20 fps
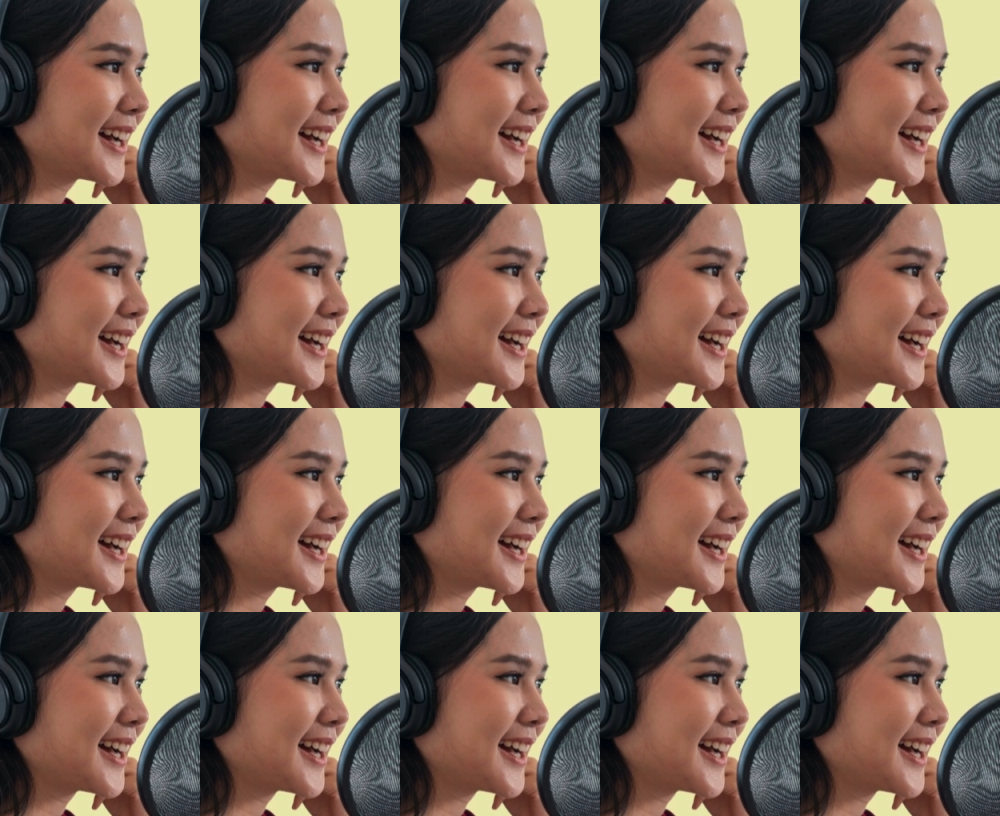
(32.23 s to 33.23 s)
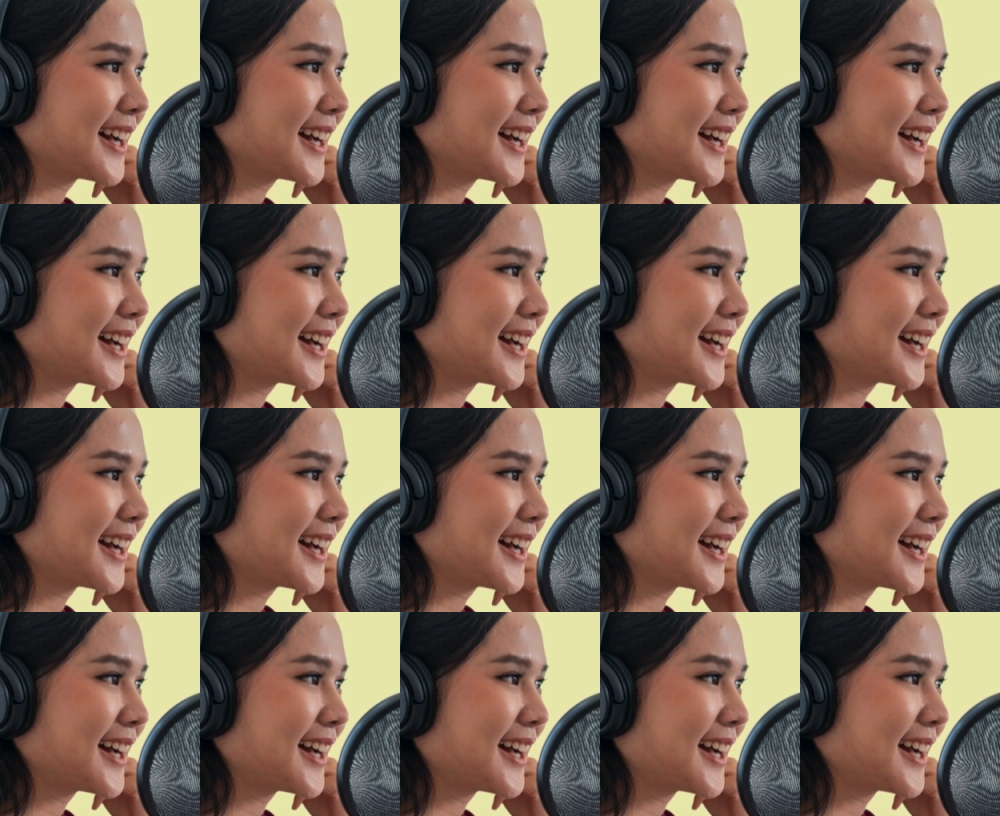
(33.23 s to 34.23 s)

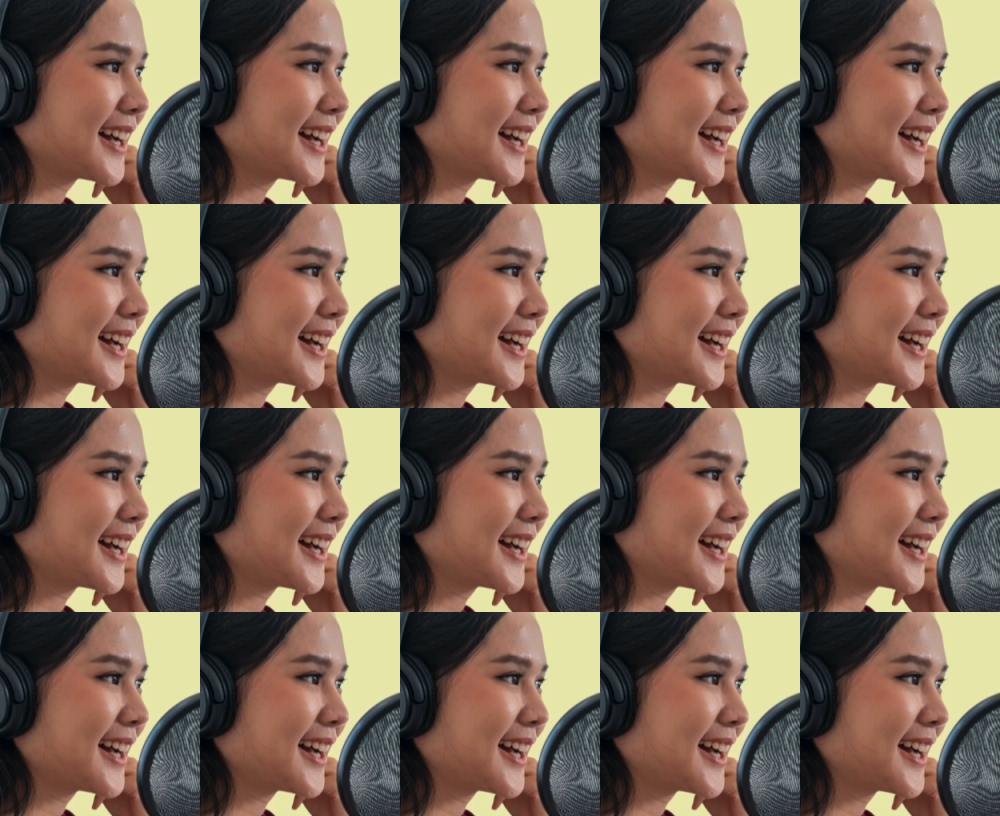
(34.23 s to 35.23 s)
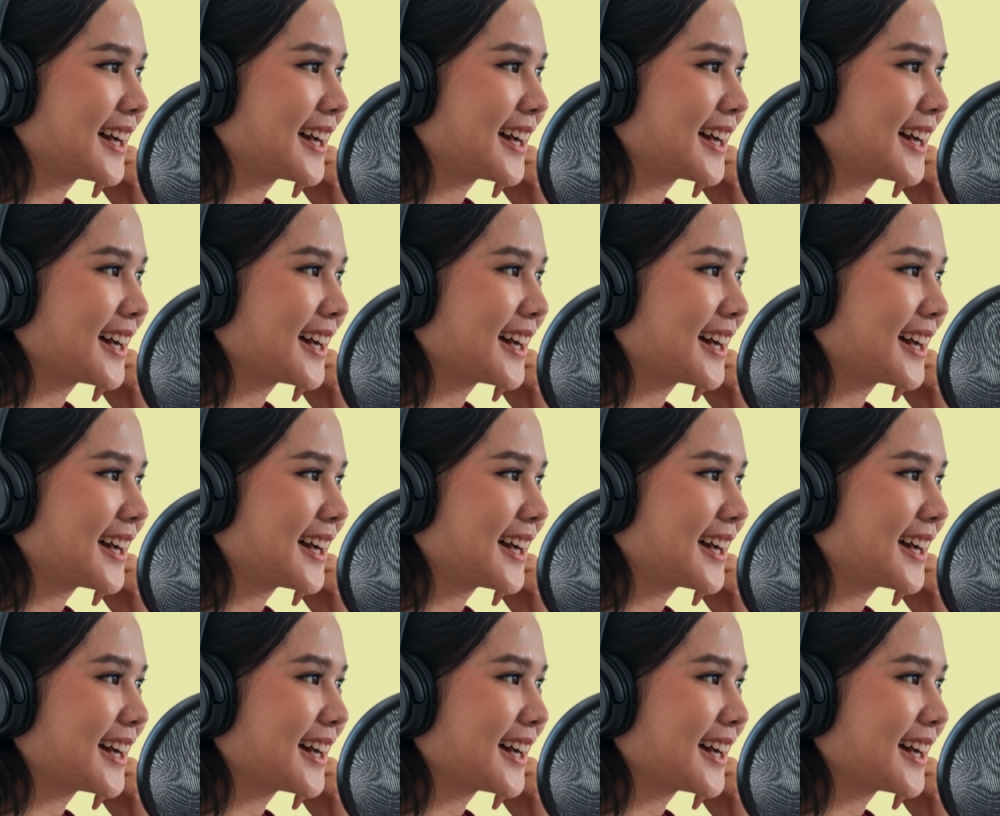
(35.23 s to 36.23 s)

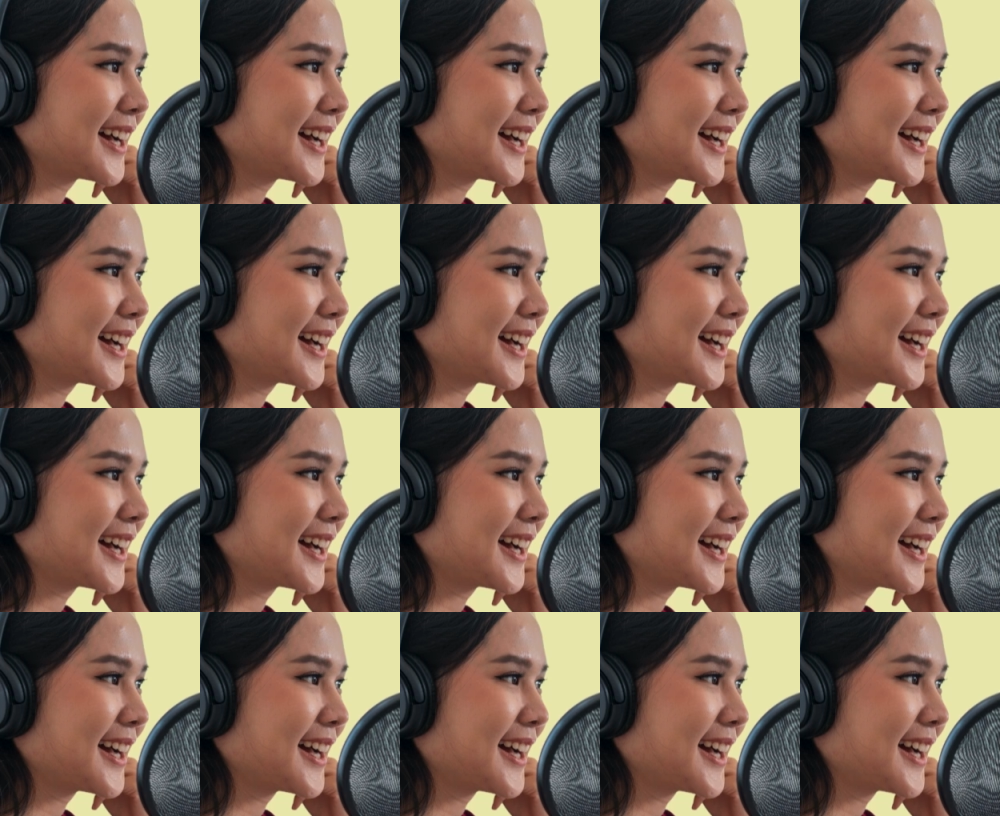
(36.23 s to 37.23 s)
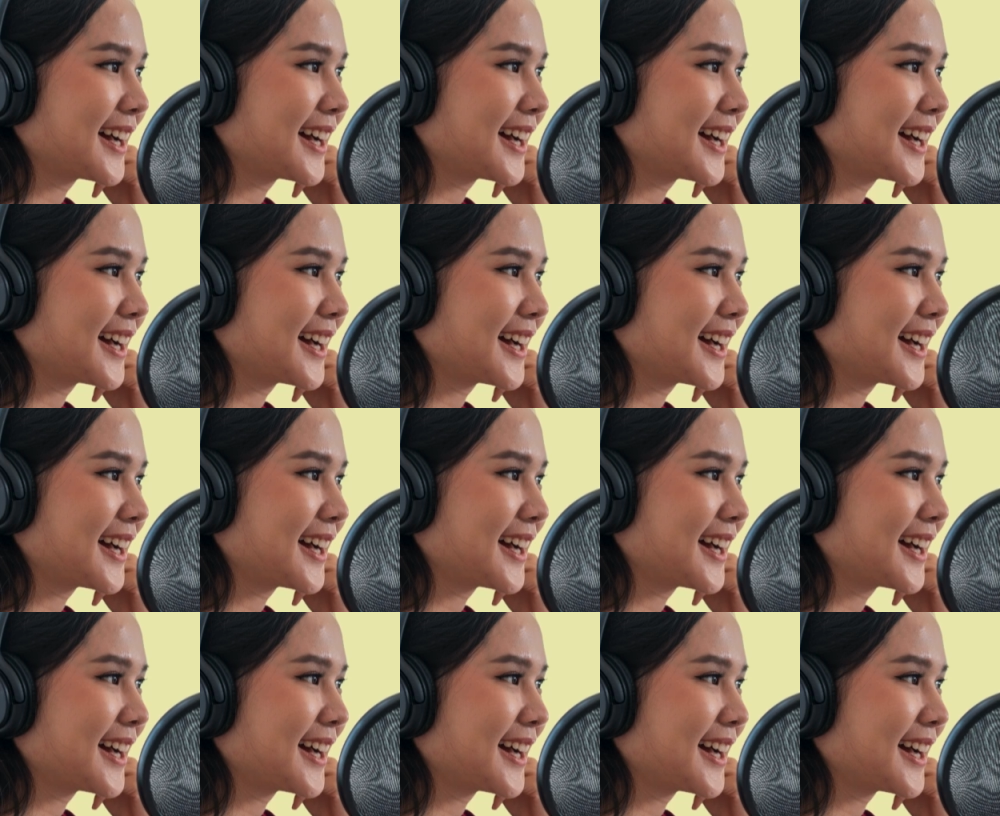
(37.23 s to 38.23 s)

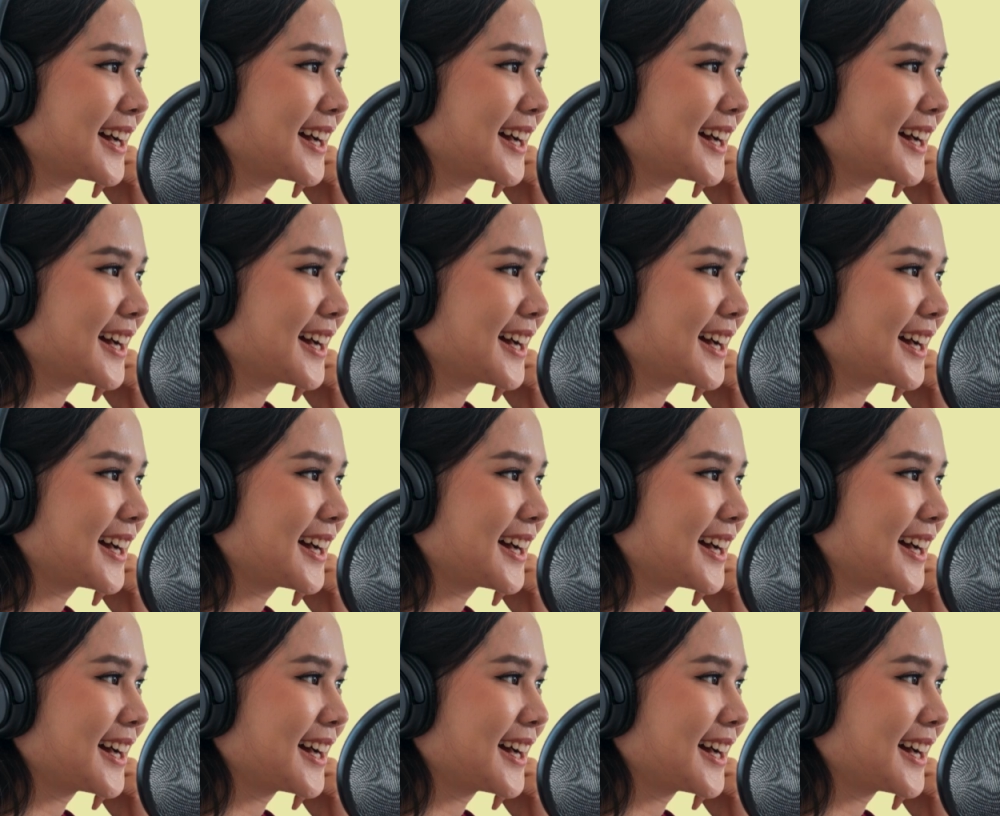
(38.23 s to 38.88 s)
[no speech]